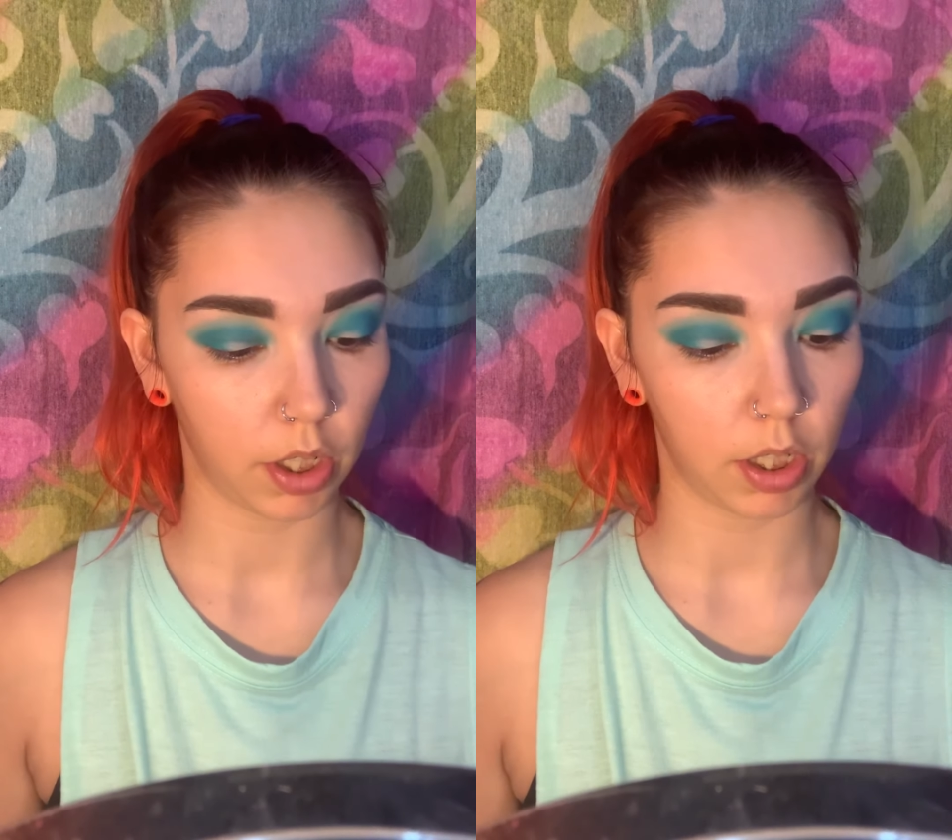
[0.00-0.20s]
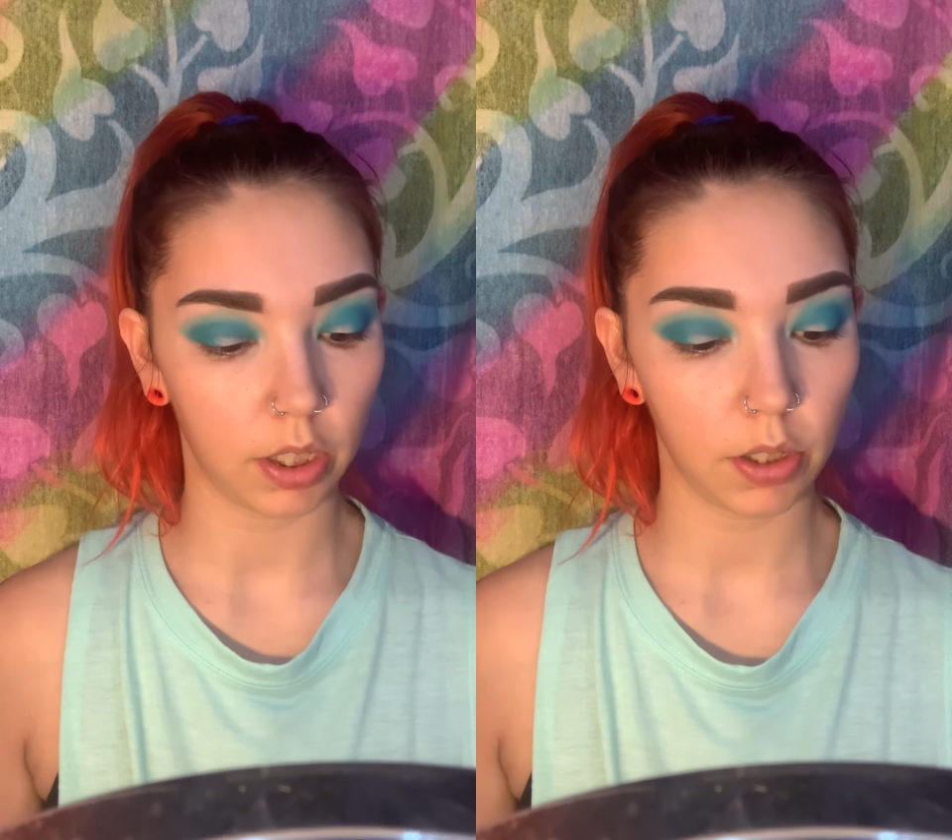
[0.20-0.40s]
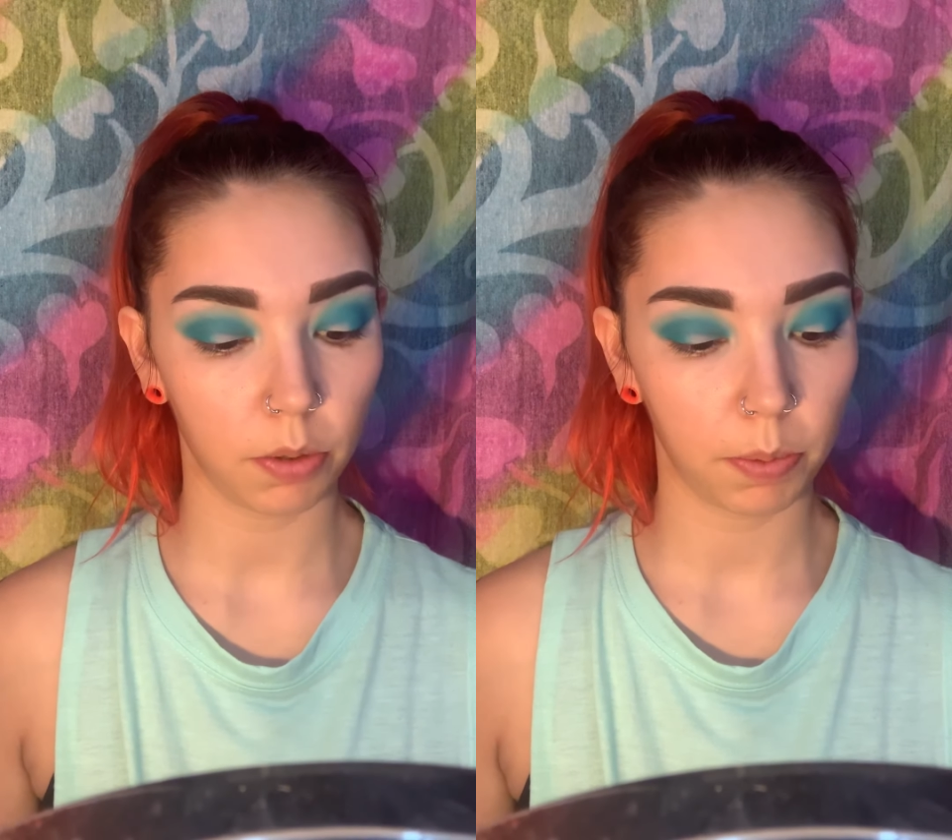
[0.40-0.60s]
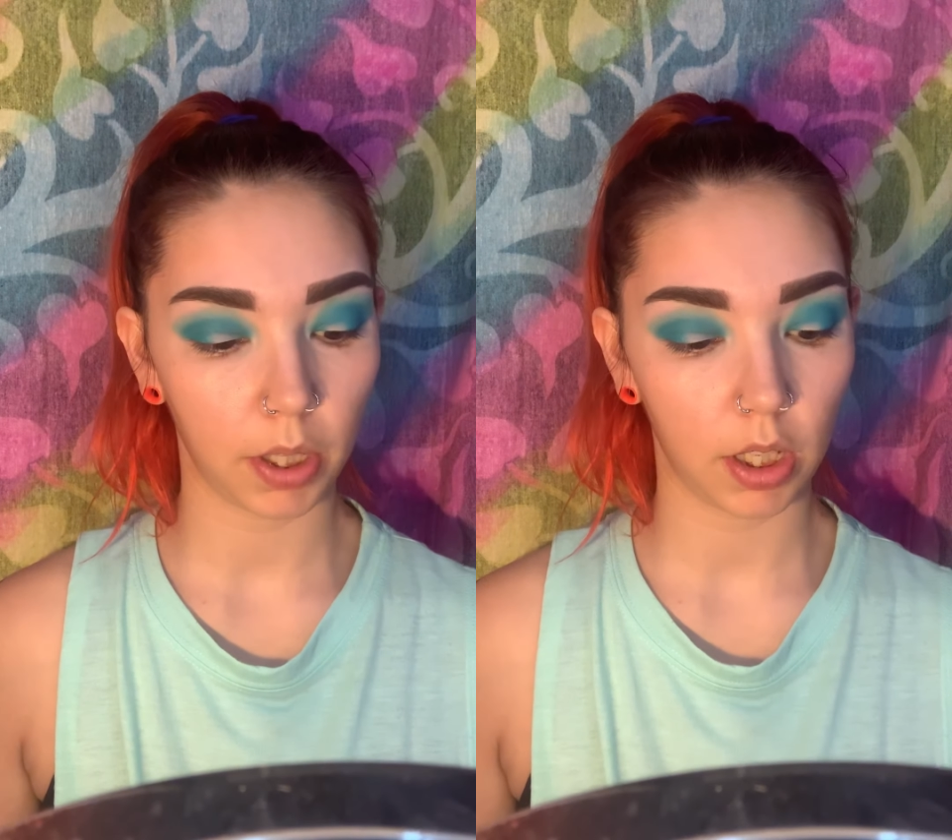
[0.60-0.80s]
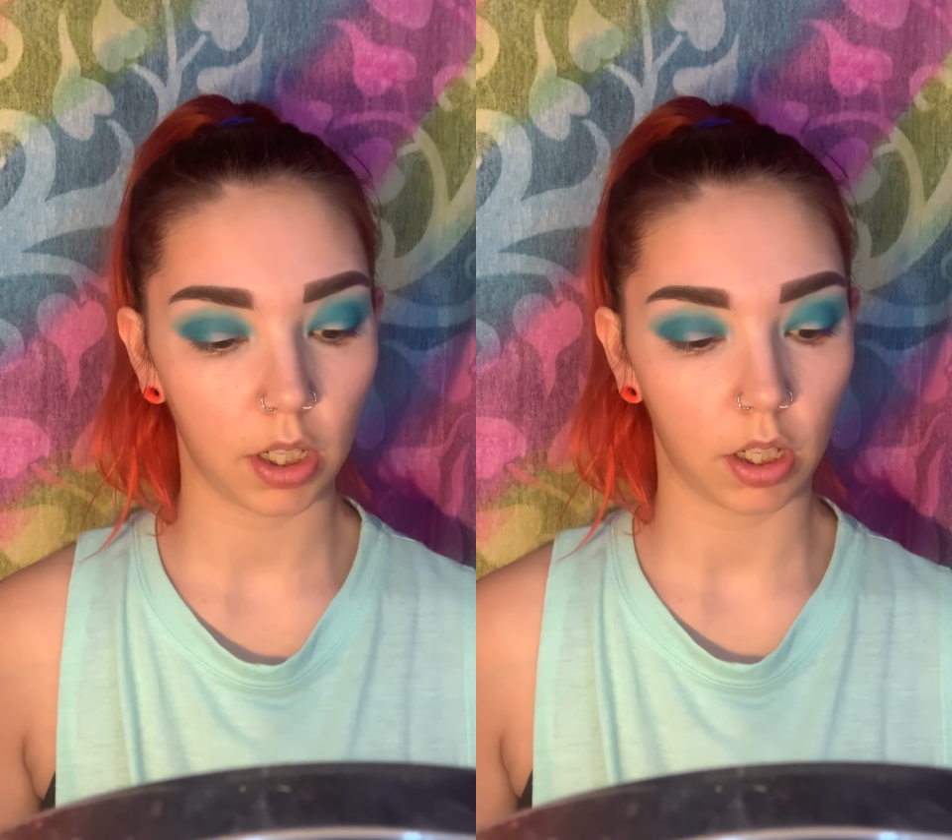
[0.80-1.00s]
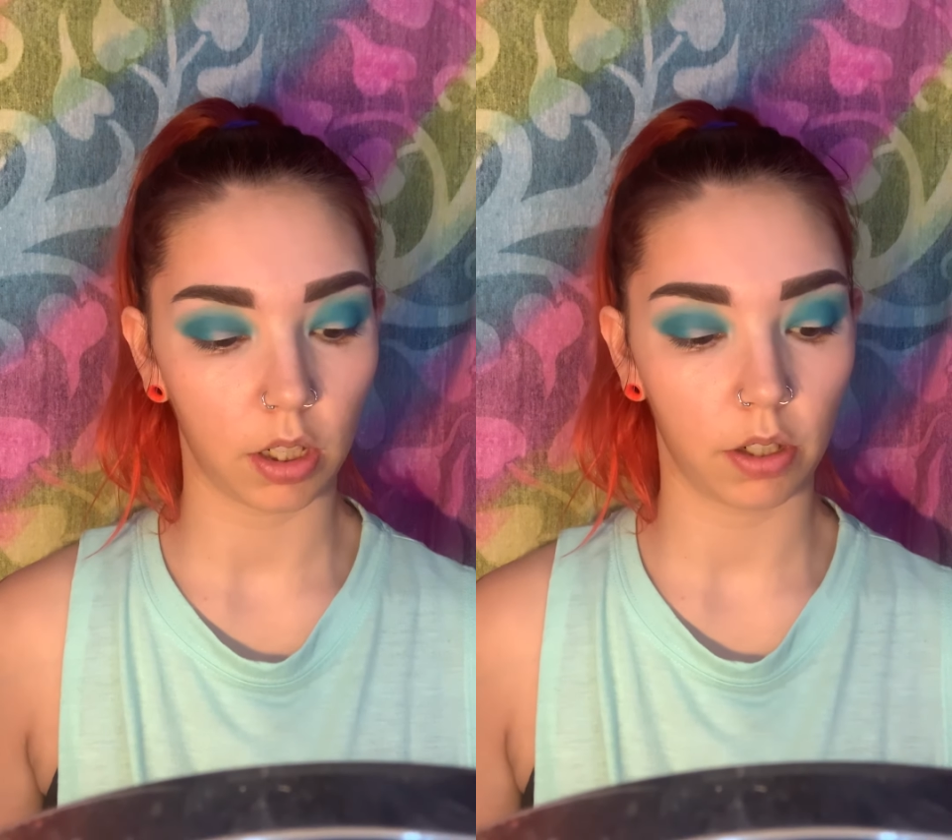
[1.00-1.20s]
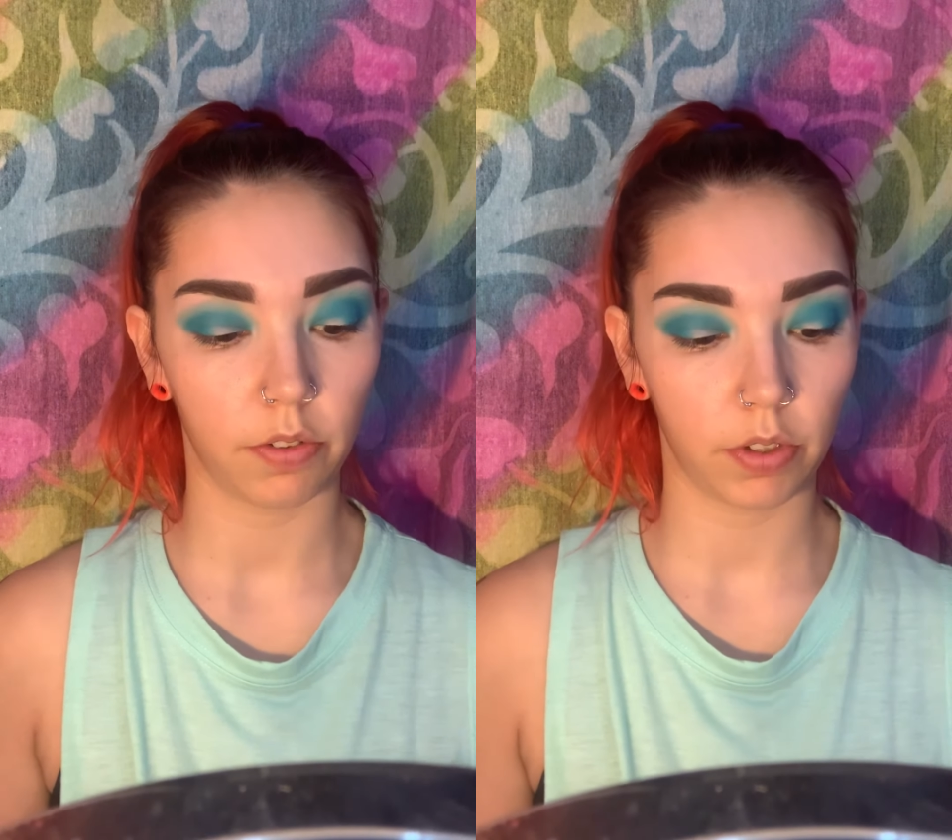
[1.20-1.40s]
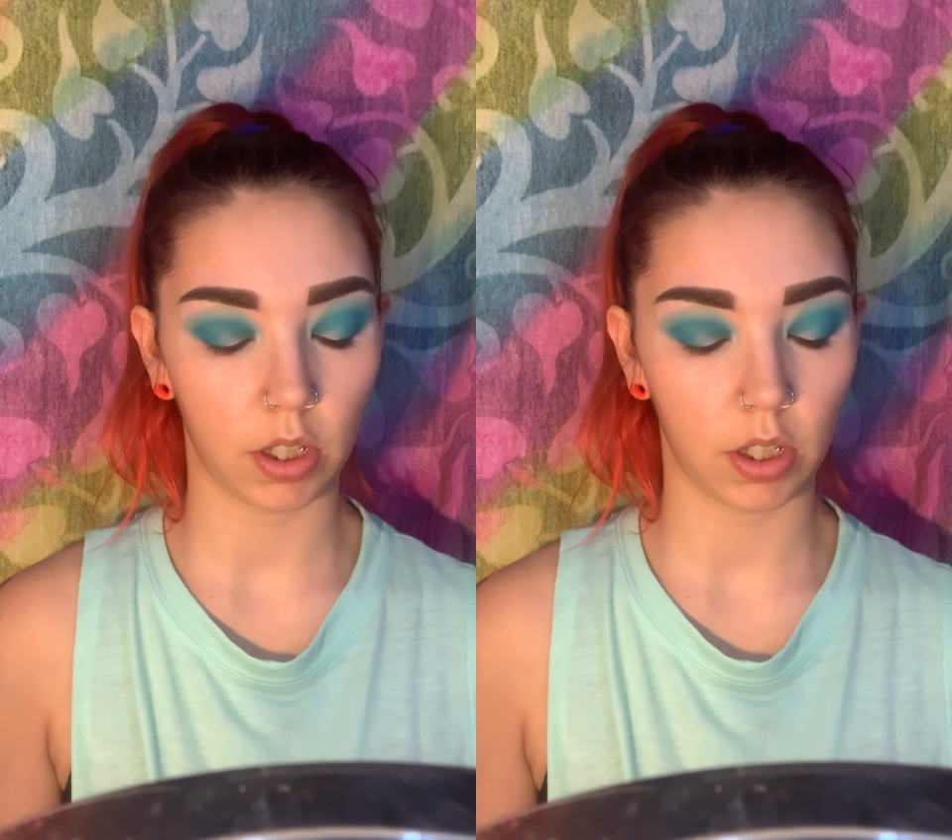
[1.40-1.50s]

a little bit of